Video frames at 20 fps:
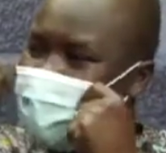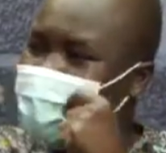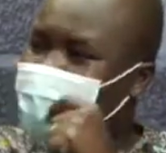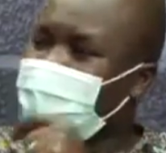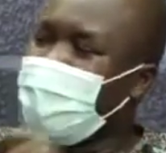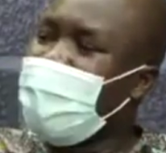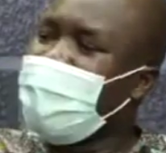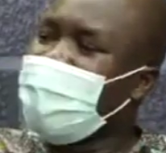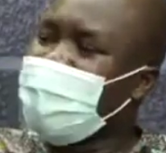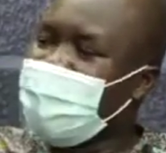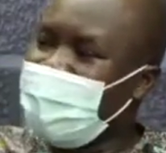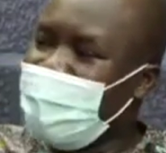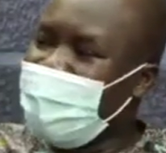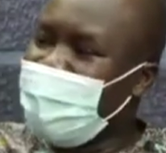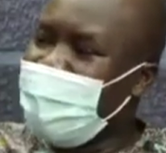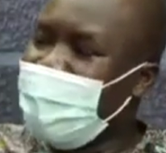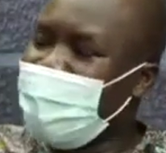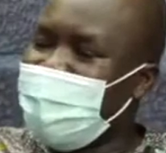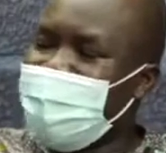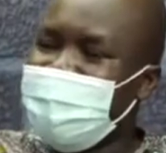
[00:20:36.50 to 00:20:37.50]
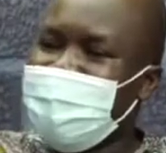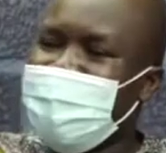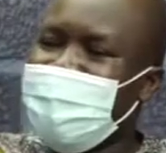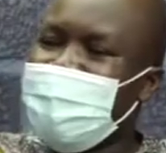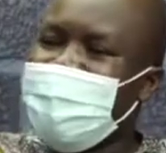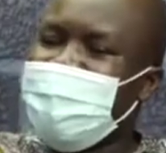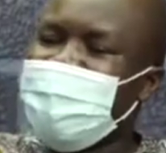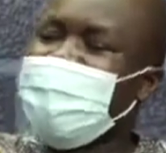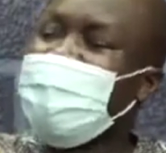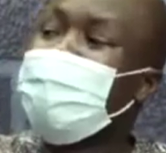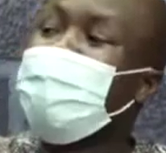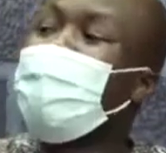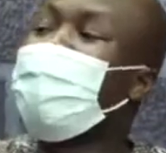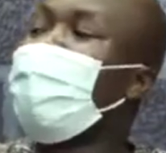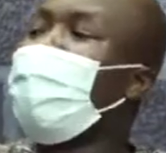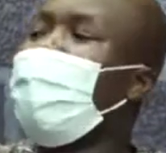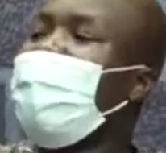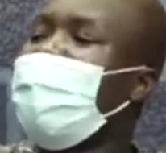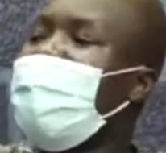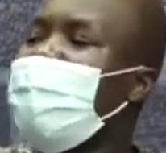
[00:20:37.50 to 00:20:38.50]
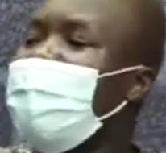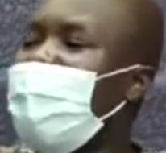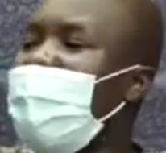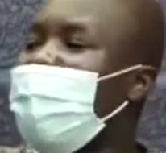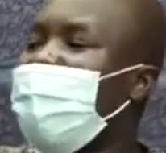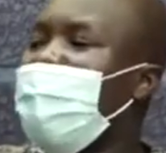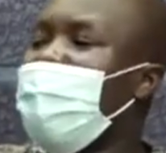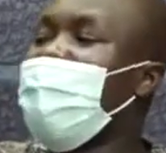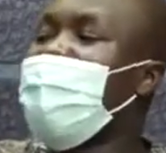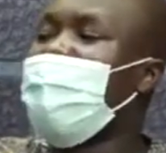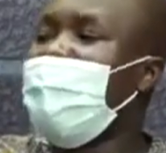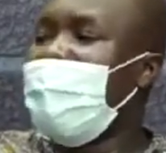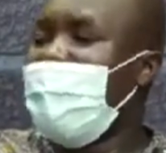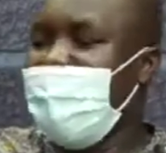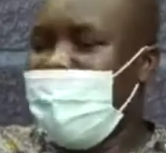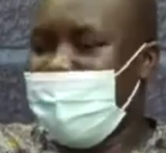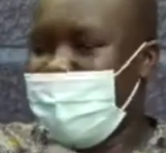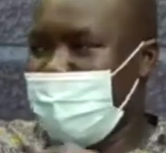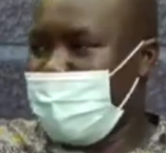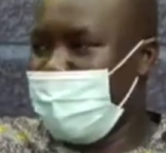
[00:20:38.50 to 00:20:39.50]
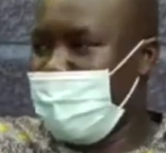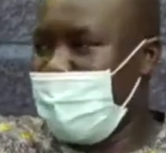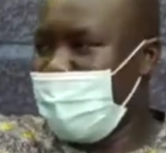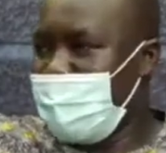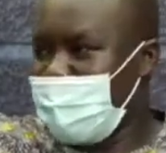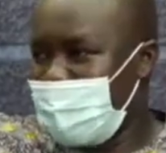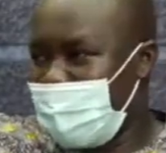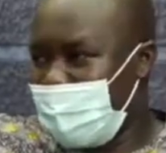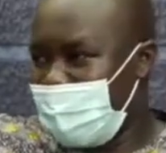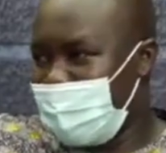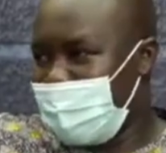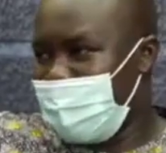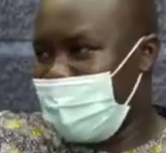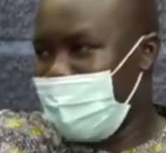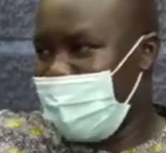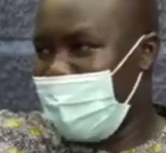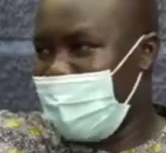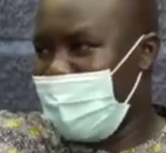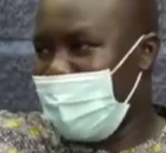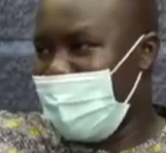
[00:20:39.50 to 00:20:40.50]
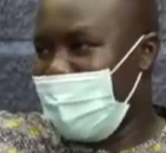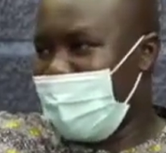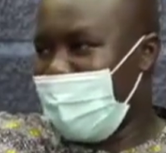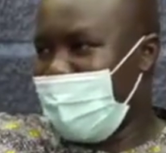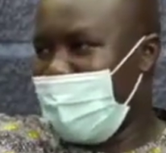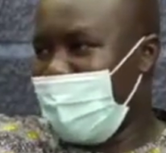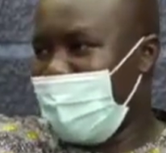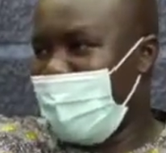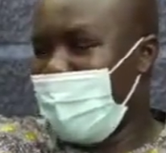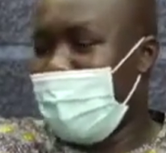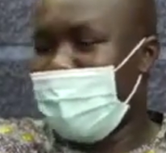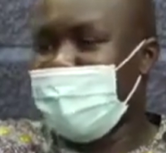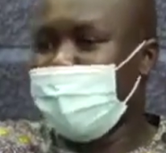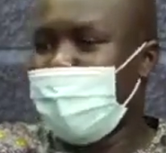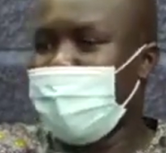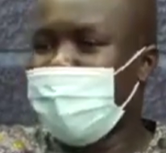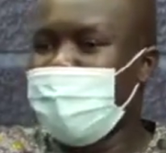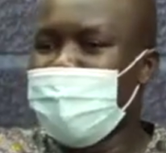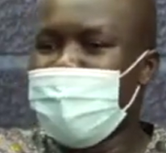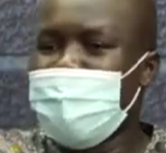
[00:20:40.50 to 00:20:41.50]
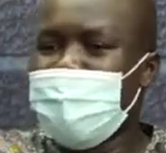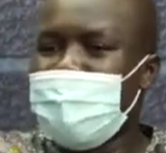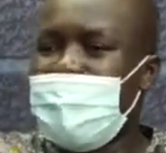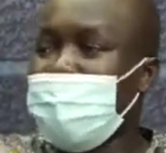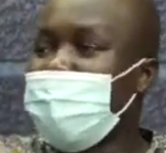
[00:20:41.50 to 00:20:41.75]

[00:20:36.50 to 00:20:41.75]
To the extent that they may no longer even have the desire to have the sex. In fact, some will even say, I'm